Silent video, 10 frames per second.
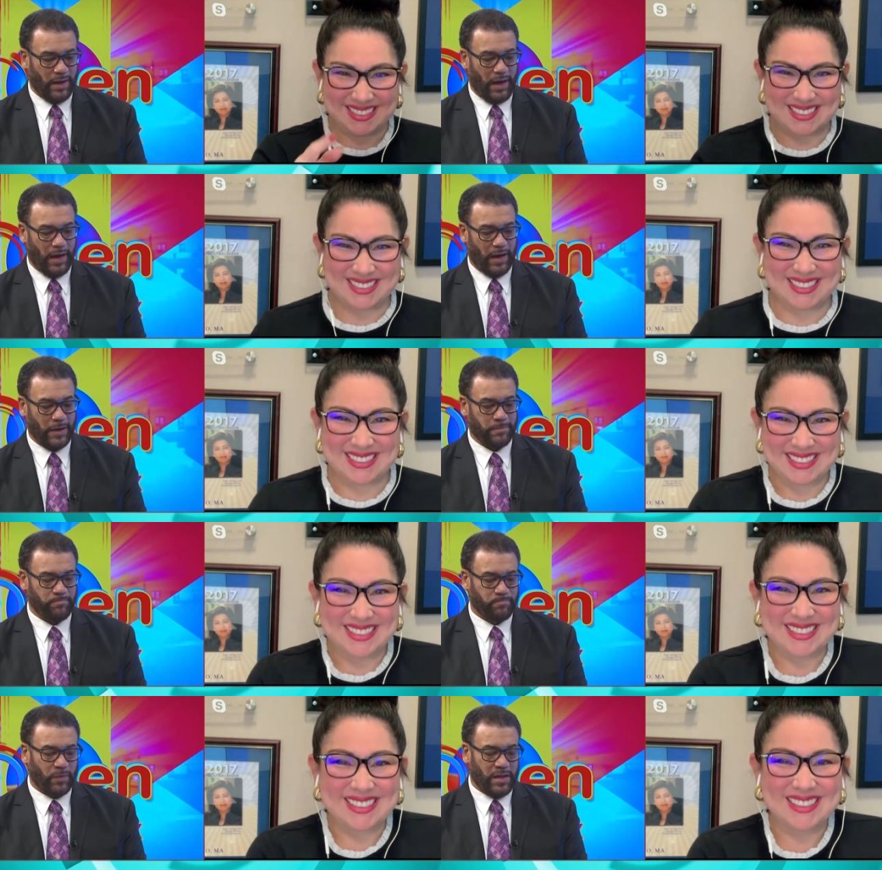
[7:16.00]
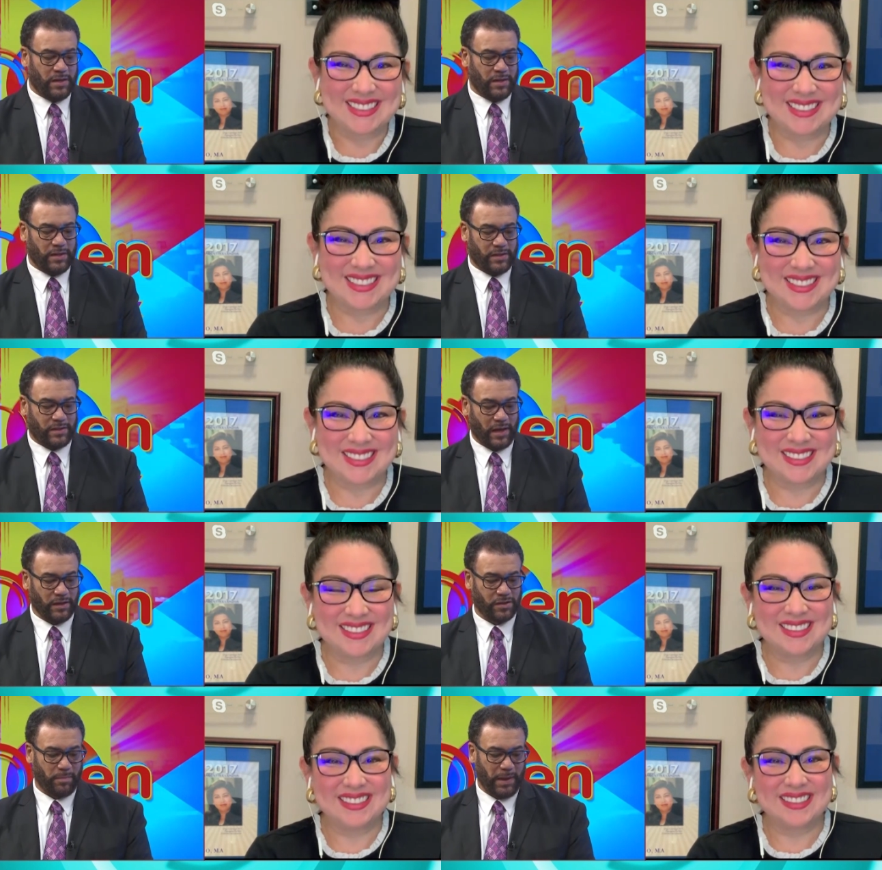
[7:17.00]
Speaker 1: Um,
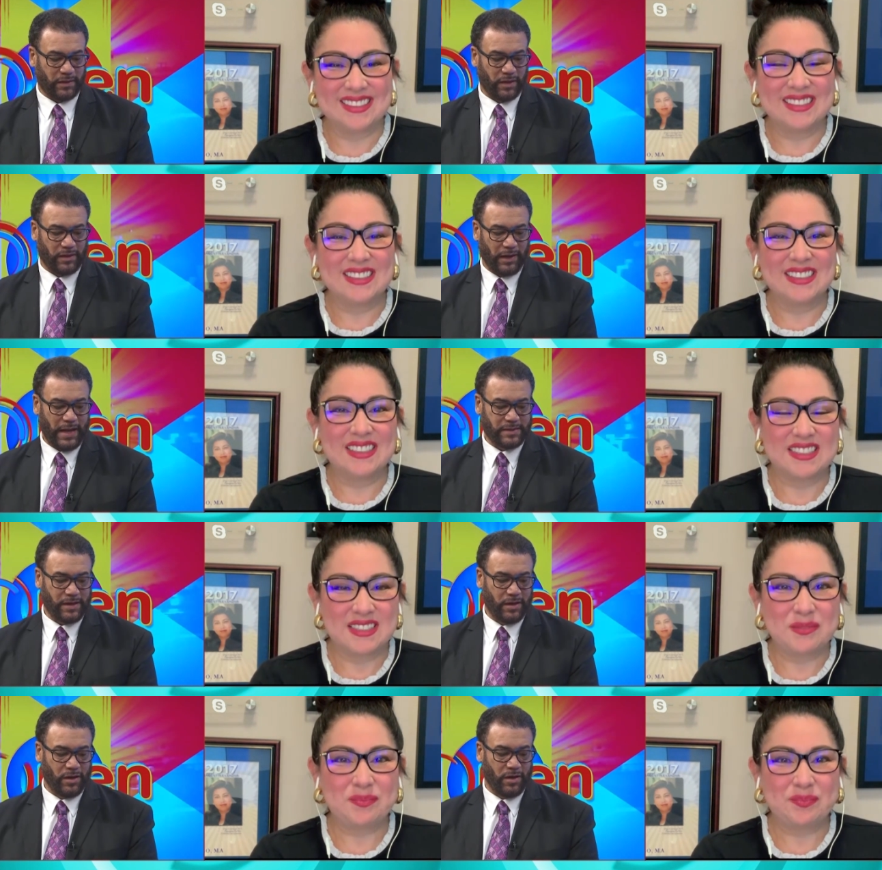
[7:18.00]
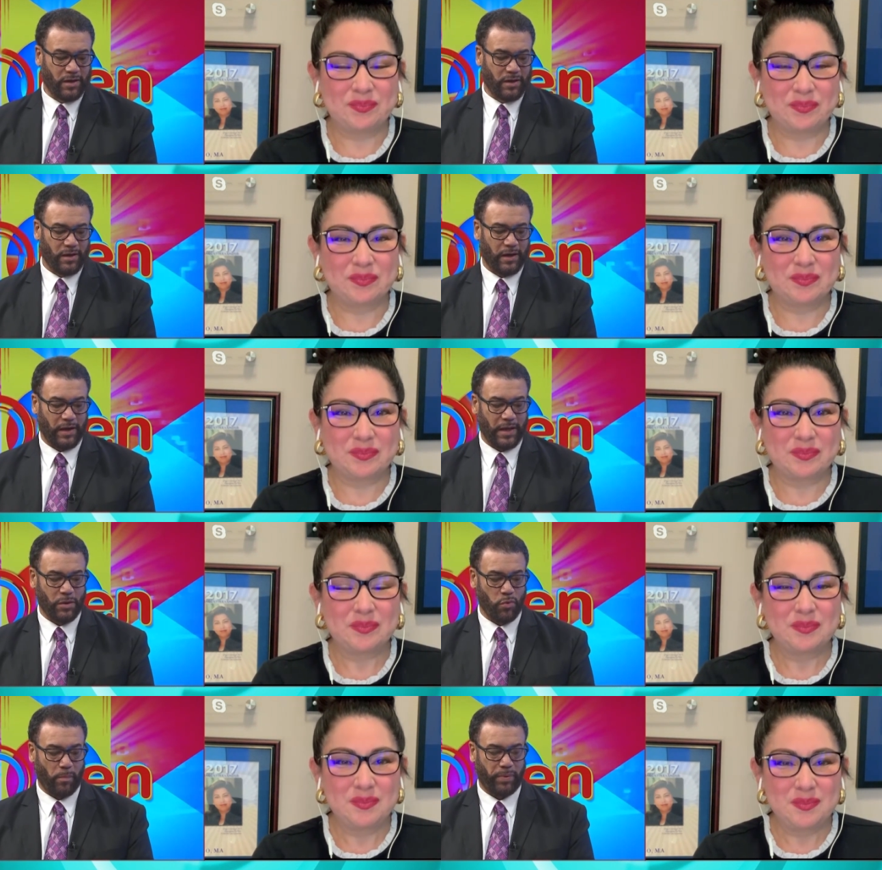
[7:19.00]
tell us about the the Latina uh,
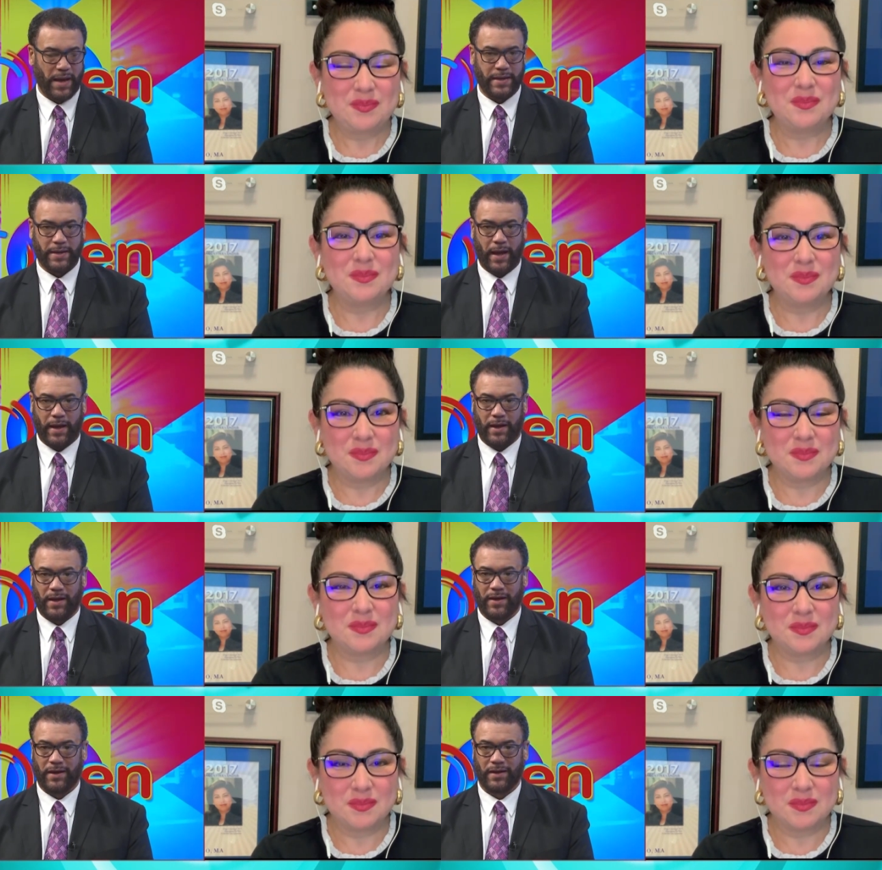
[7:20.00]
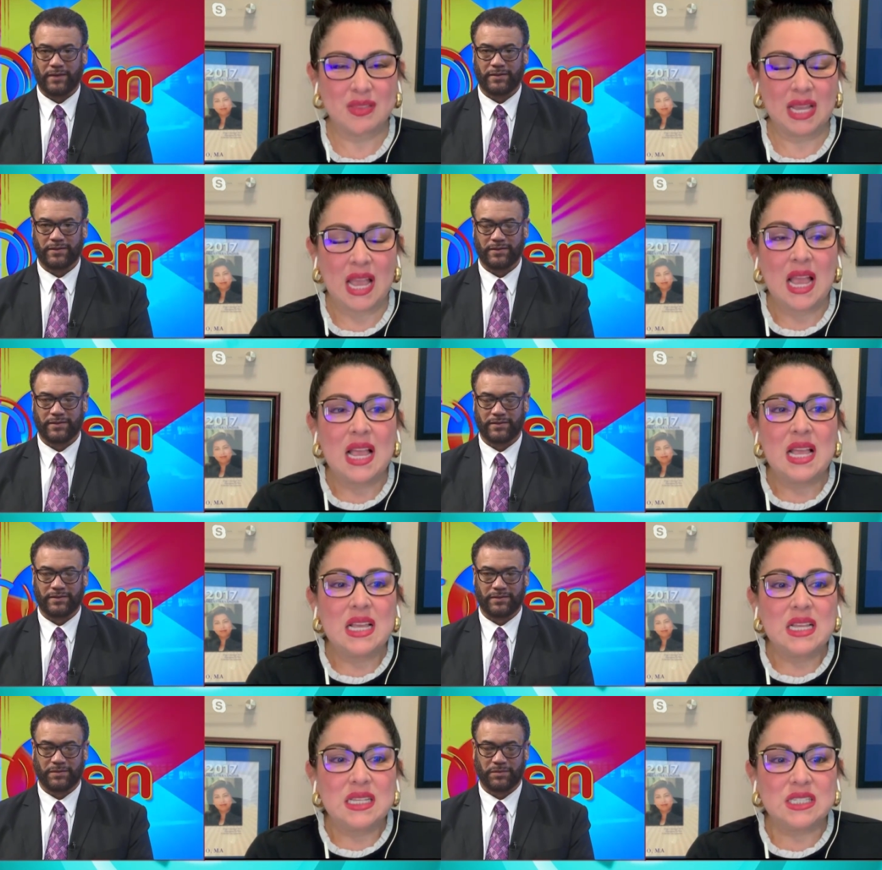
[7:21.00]
Equal Pay Day.
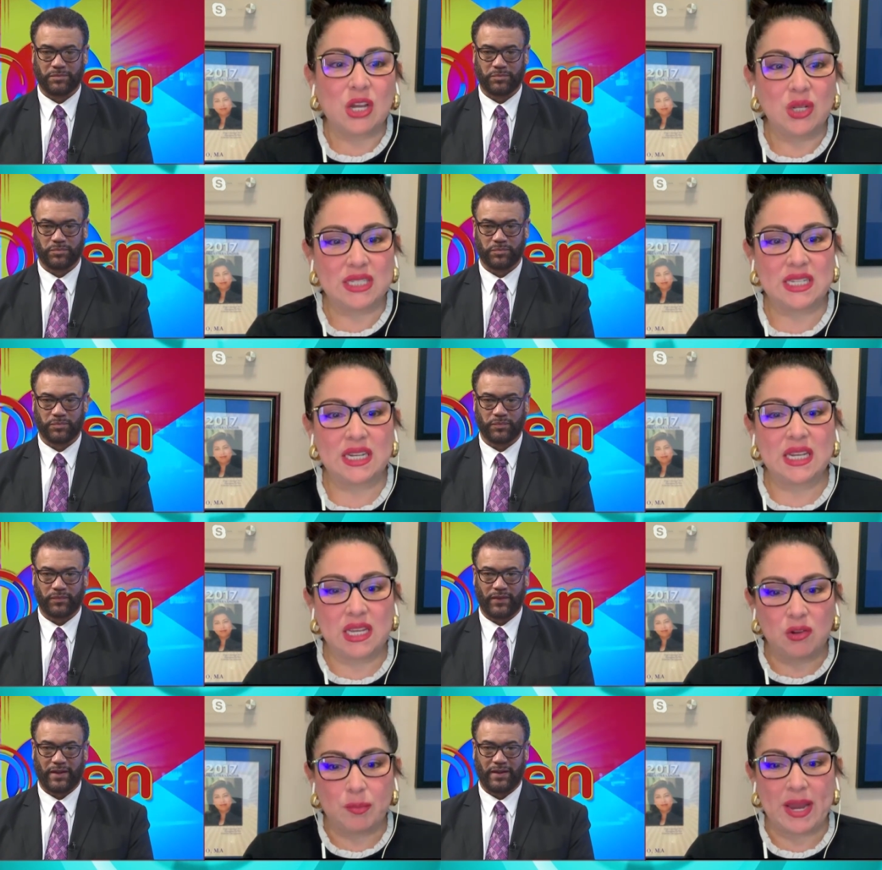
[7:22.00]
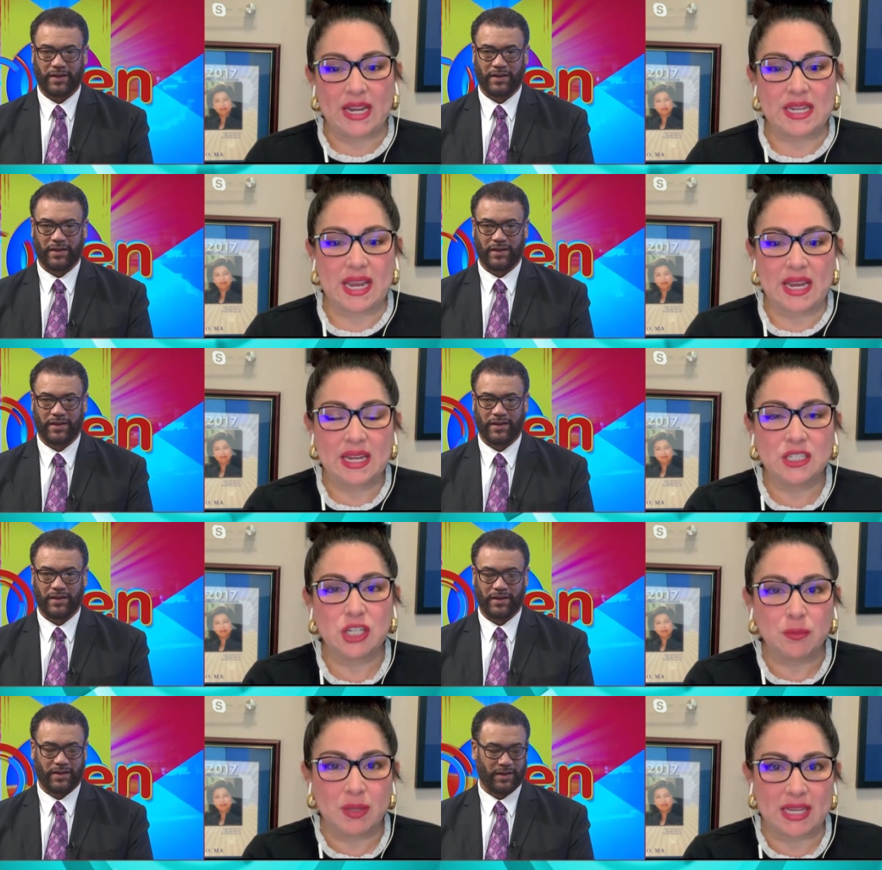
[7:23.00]
Speaker 2: So Latina Equal Pay Day
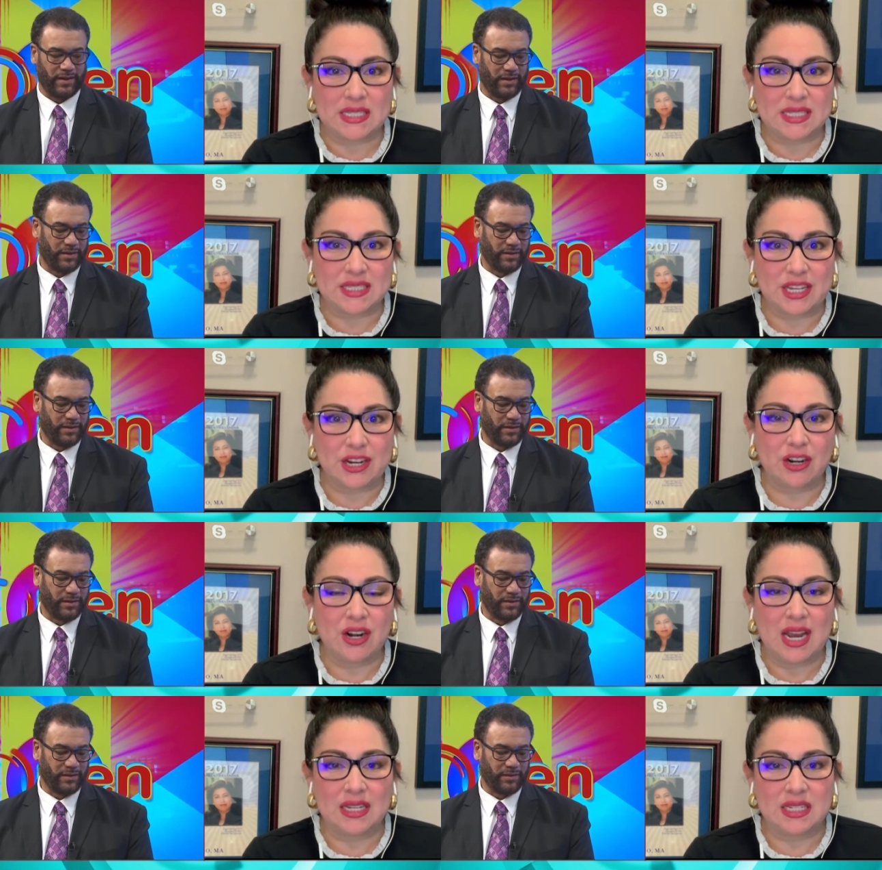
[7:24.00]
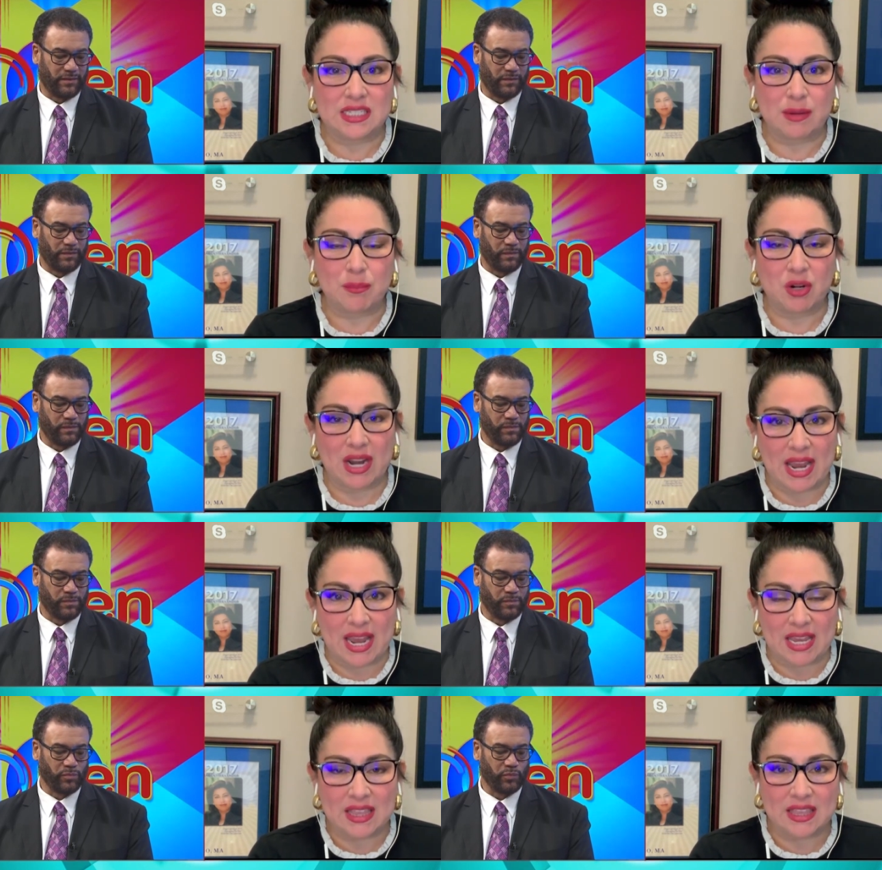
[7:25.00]
took place this year on December
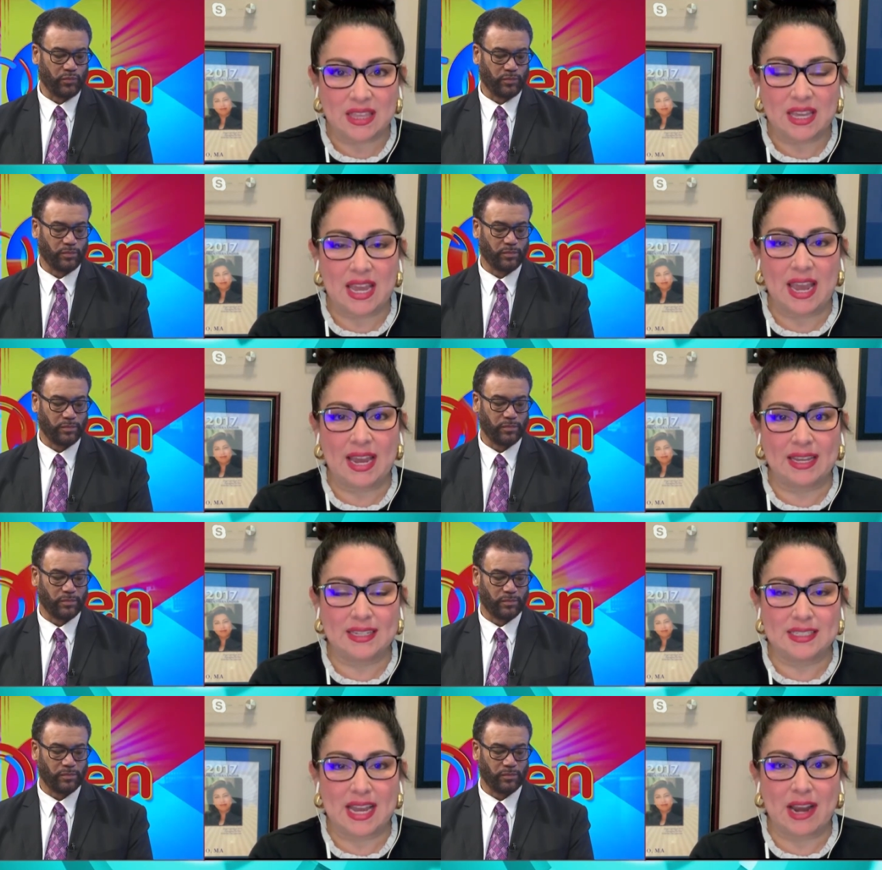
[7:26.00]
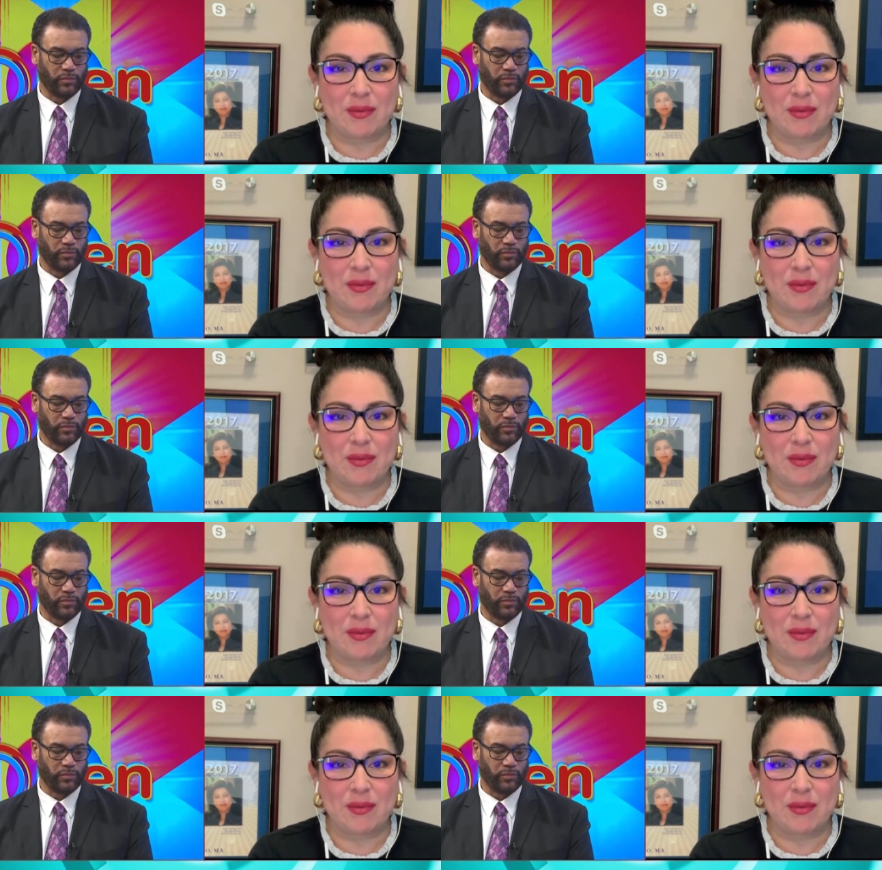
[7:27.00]
eighth, and I